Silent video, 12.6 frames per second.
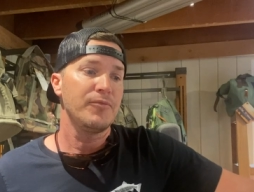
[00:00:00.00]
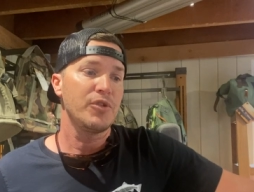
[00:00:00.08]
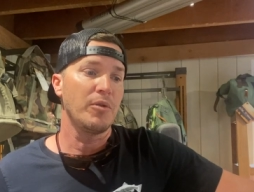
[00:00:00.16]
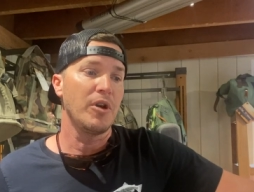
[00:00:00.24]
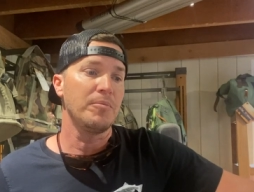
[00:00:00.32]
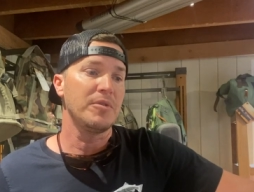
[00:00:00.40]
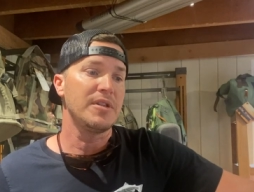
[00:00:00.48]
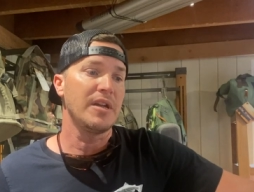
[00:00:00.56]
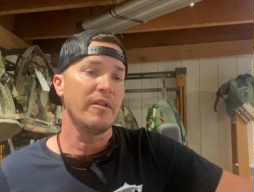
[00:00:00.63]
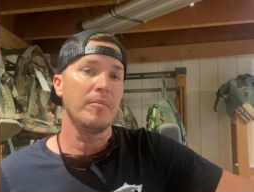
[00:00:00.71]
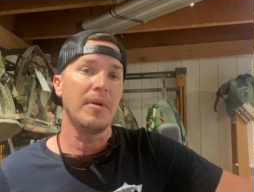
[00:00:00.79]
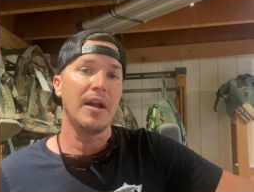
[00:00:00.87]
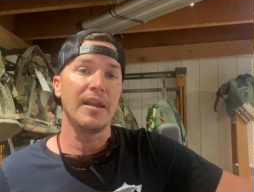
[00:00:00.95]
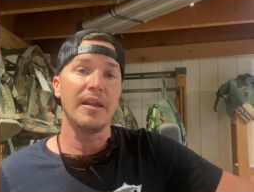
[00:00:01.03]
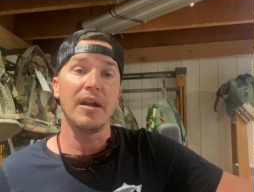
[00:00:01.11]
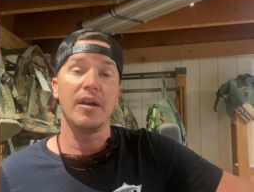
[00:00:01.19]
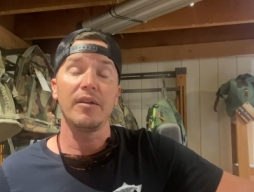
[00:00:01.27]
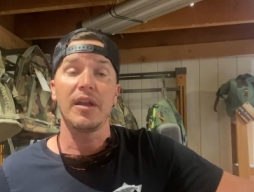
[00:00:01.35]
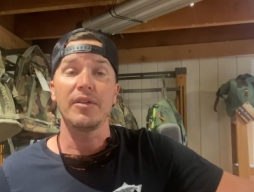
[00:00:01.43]
so we hope to see everybody
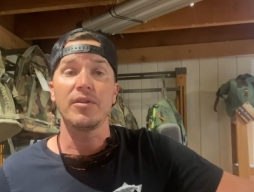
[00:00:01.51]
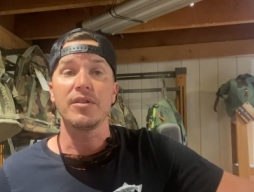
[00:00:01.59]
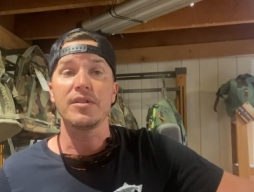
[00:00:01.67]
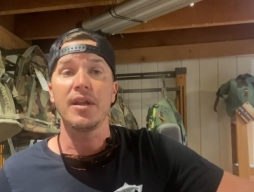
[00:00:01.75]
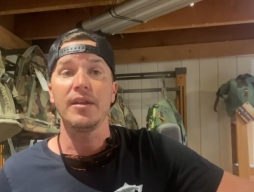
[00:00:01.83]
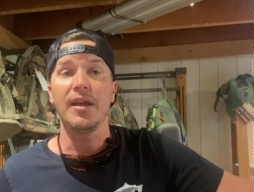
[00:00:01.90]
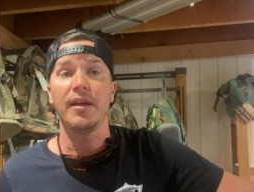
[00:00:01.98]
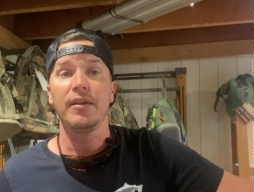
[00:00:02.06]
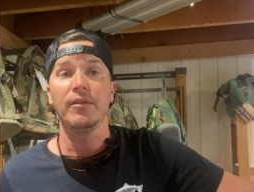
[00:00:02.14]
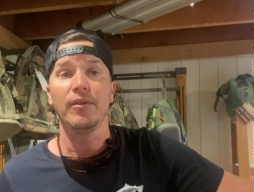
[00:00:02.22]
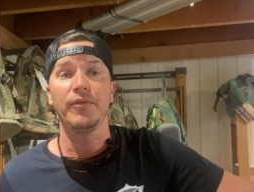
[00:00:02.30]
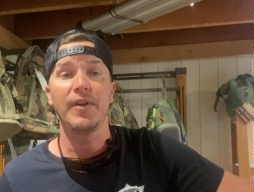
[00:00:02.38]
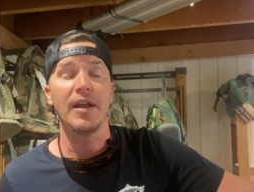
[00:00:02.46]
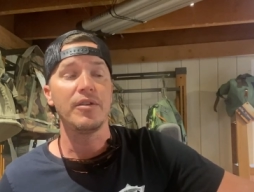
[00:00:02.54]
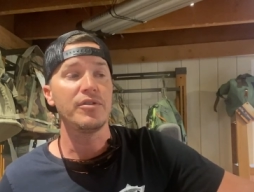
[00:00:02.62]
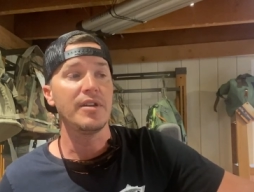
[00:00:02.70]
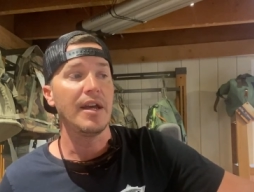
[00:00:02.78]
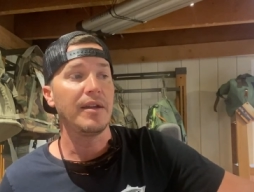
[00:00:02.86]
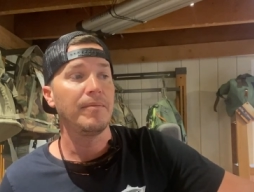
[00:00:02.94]
there. That's on Sunday, on Father's
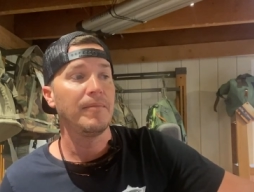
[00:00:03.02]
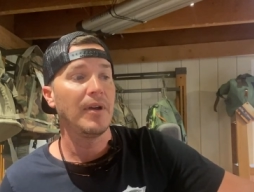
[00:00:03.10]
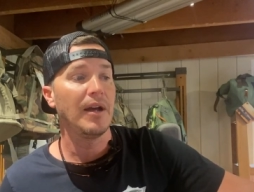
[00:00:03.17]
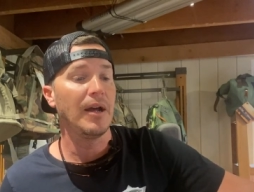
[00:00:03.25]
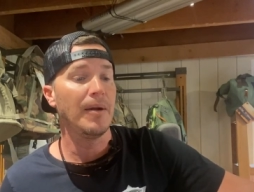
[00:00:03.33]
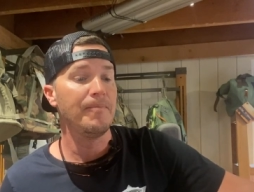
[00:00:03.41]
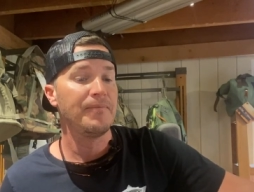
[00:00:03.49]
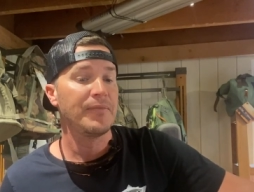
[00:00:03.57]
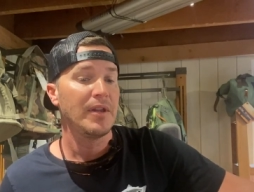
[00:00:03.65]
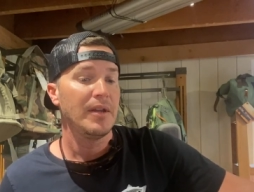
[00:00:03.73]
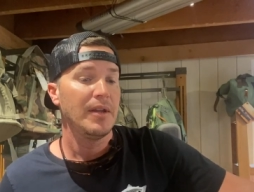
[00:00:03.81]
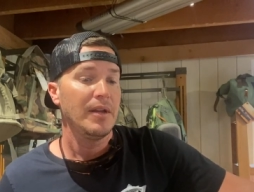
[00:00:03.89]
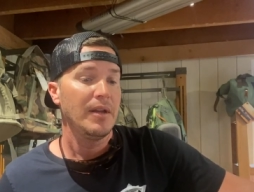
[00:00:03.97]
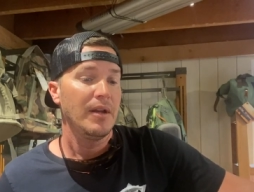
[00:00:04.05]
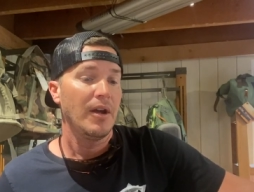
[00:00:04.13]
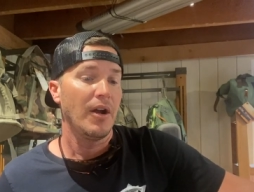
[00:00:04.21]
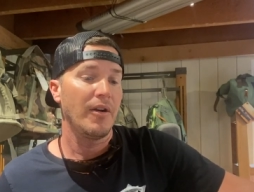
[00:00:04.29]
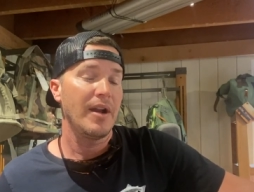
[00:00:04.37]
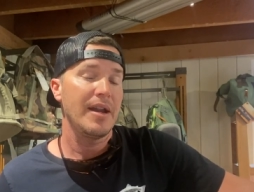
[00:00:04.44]
Day. Um,
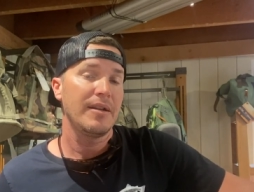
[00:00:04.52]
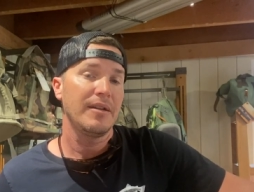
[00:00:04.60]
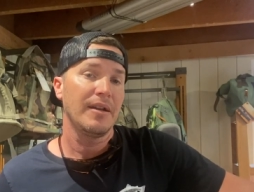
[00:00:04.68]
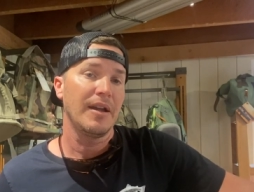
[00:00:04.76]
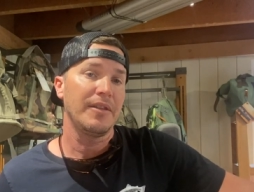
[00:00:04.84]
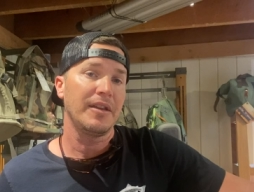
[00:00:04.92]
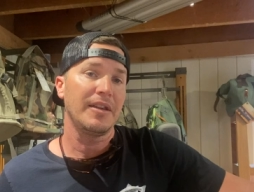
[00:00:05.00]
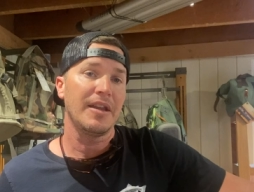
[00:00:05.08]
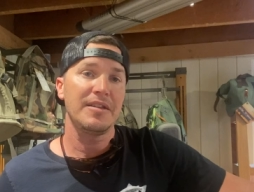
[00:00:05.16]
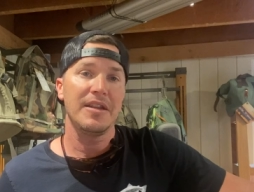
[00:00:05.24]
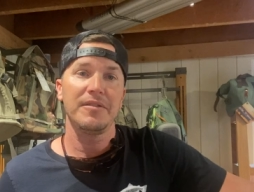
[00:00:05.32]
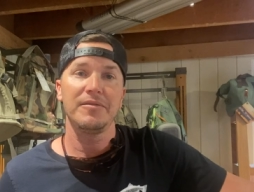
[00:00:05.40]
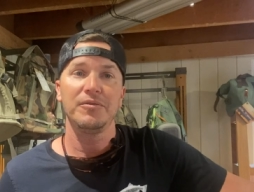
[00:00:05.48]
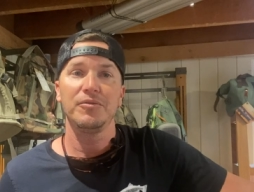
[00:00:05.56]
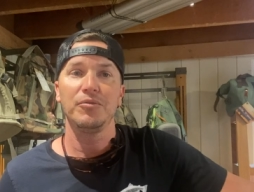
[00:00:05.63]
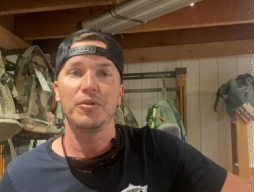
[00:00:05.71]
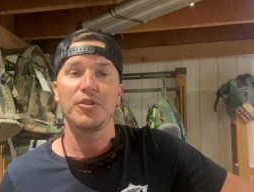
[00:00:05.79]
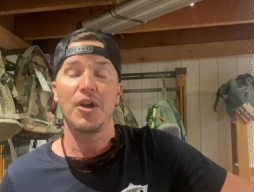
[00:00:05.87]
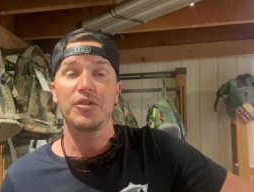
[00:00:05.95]
all right, I think that's it.
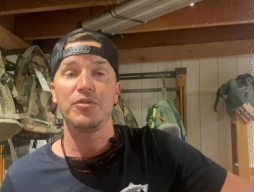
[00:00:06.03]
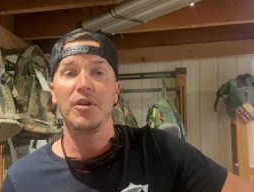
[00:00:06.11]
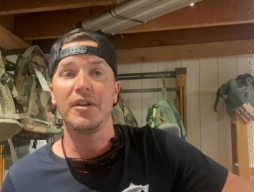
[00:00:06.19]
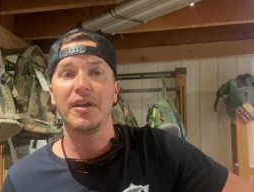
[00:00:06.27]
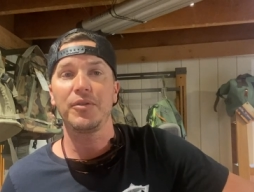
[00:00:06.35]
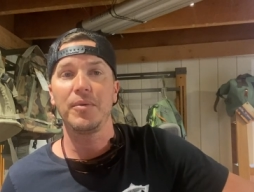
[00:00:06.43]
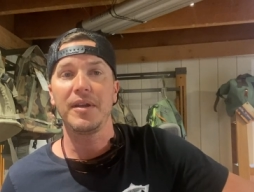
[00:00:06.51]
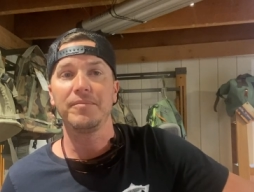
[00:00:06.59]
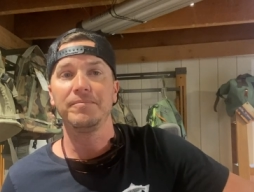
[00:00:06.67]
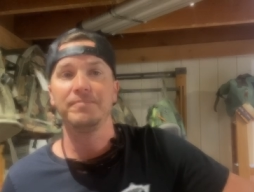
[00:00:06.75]
We'll talk to you all next week.